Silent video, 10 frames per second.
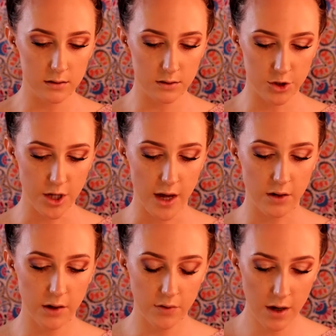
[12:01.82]
shadow
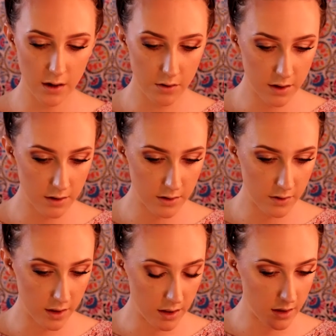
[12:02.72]
I've got going on, so
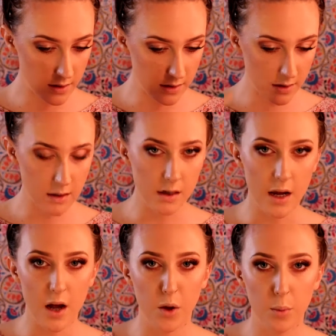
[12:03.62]
I think this is gonna
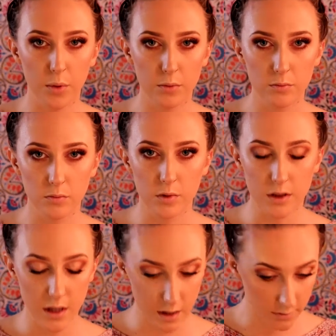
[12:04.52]
help
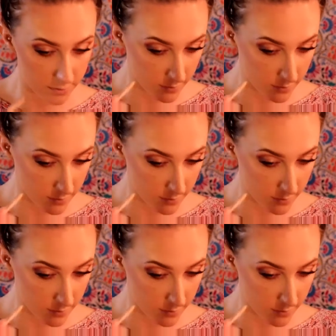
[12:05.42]
with that.